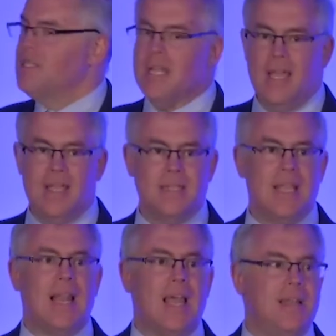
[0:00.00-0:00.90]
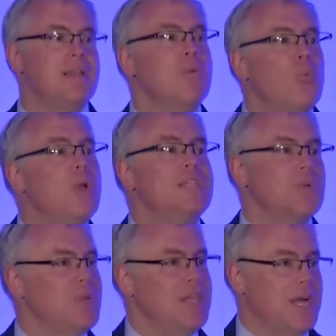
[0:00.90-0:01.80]
like is they like
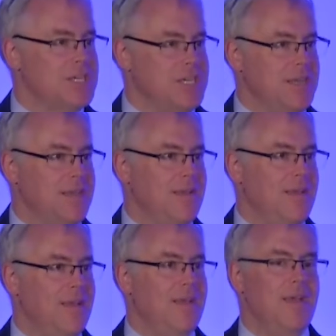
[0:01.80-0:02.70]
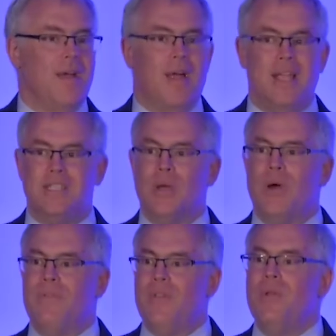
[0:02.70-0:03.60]
risk reduction. All right,
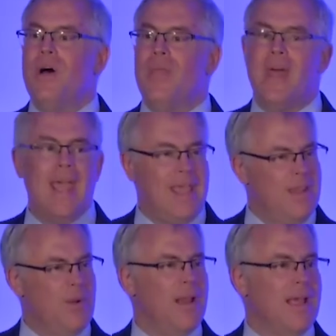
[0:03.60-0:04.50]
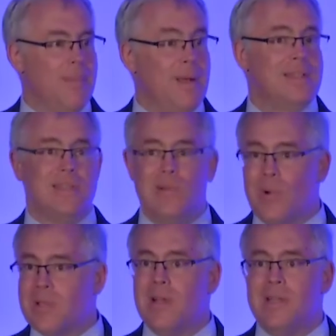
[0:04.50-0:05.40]
so if you know that, hey, you know what, I got a bunch of
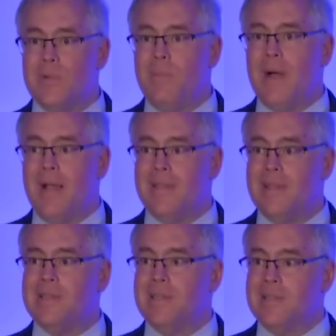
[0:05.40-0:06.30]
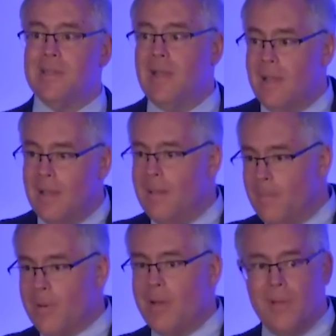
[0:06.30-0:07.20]
North Country politicians,
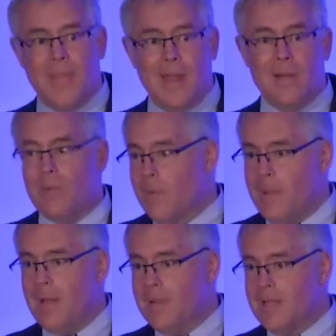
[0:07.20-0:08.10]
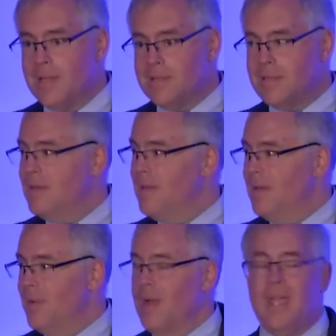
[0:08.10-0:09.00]
parenthetical Republicans,
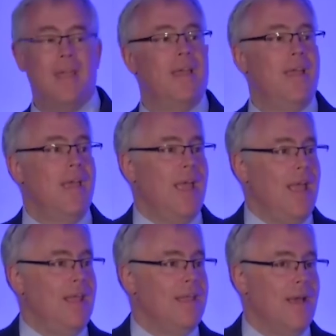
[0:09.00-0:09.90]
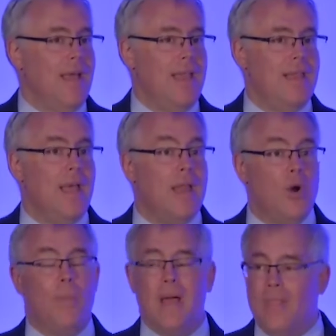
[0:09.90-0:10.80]
right? And
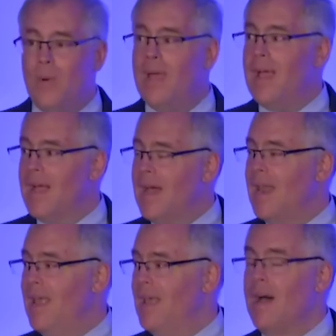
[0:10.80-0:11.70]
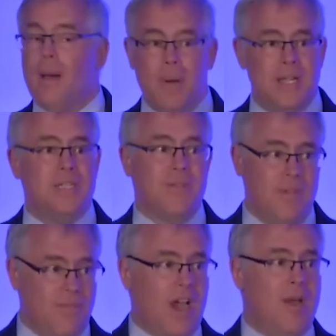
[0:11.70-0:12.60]
oh, by the way, I got a bunch of
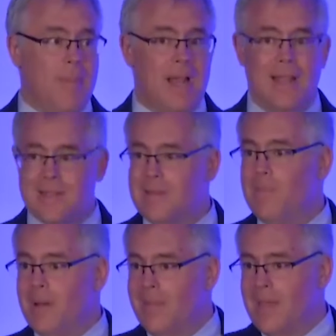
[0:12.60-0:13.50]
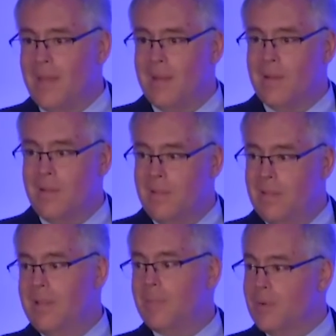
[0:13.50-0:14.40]
environmentalists, parenthetical
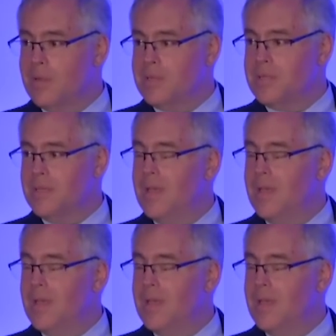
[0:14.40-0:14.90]
liberals,